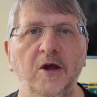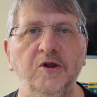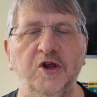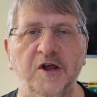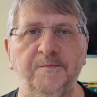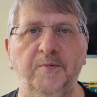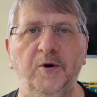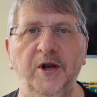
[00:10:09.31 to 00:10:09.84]

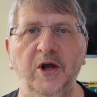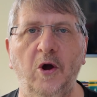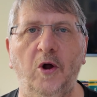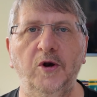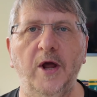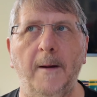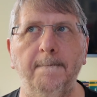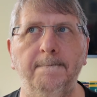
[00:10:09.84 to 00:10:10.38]
Just putting
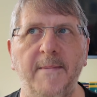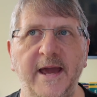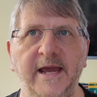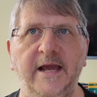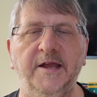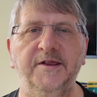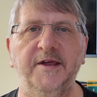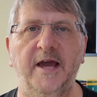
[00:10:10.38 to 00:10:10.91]
on may
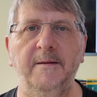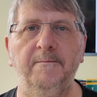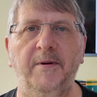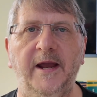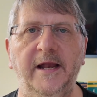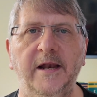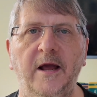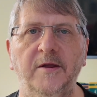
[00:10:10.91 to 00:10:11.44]
contain
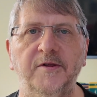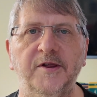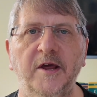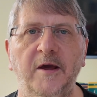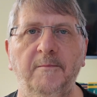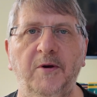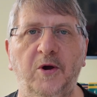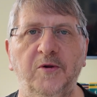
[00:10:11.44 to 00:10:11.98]
peanuts
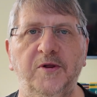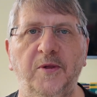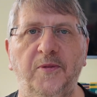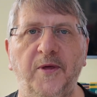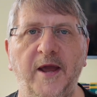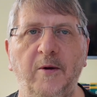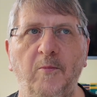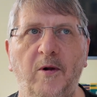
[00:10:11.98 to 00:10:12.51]
because you
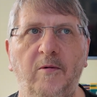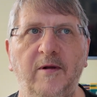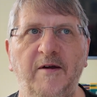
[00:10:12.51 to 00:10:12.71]
think, well,